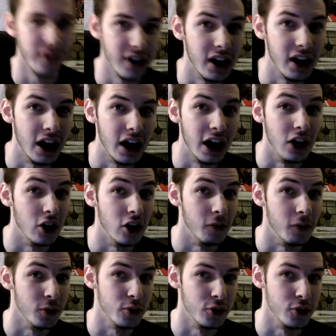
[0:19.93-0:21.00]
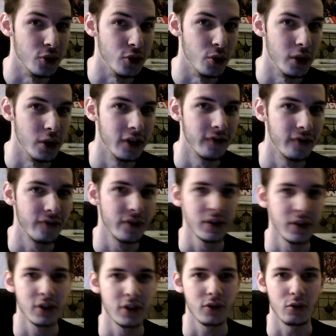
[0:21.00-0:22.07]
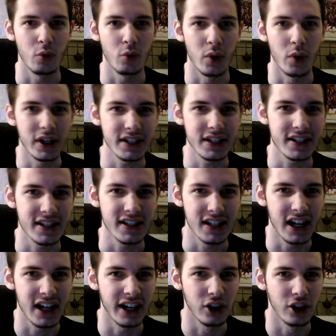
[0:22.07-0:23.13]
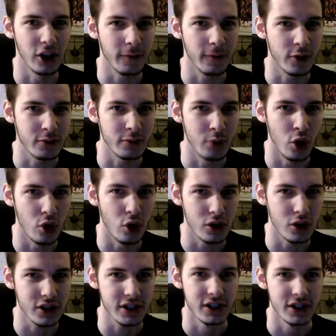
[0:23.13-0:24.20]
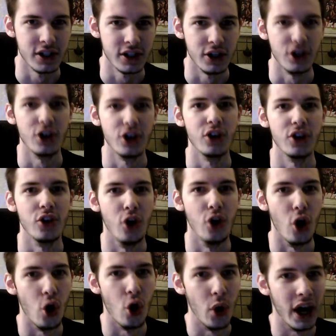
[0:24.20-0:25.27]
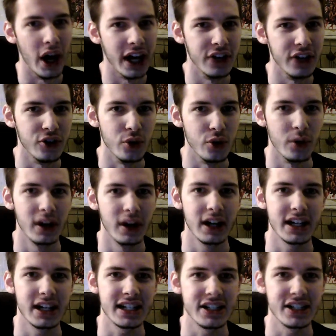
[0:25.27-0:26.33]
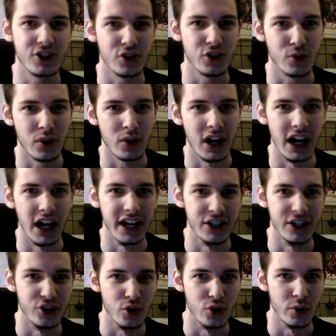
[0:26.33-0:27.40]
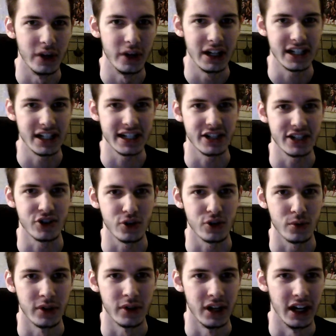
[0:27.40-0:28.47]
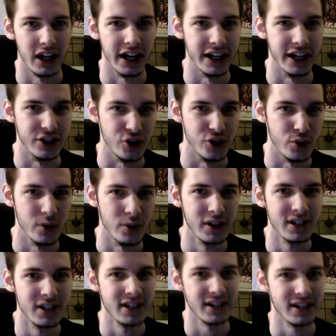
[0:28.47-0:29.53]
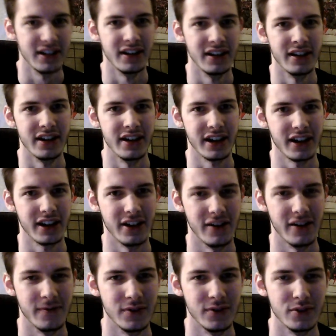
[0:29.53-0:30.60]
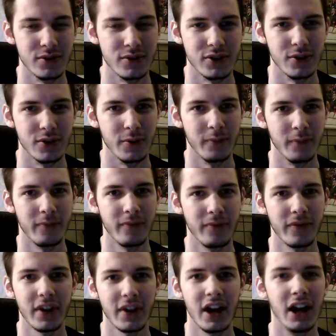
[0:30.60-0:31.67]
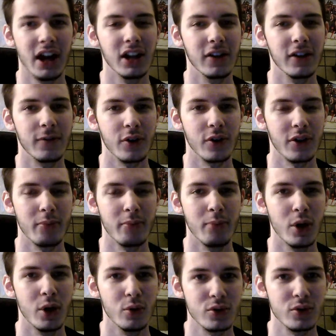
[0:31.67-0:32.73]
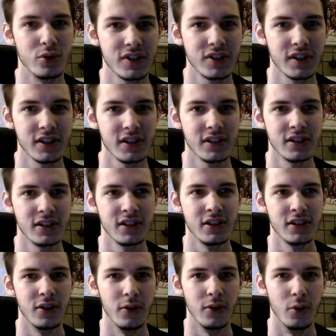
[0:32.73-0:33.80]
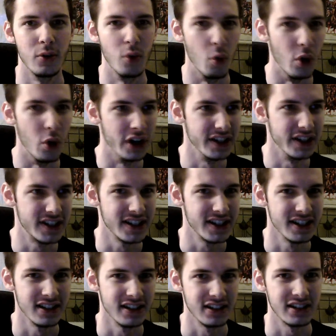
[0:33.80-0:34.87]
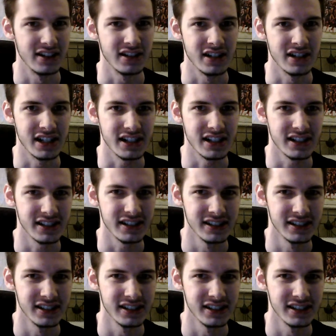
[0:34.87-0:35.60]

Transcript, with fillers: I love you too. What? I love her more. No, I do. I do. I do. I do. I do. Knock it off, you two. I love her the most. What? Huh?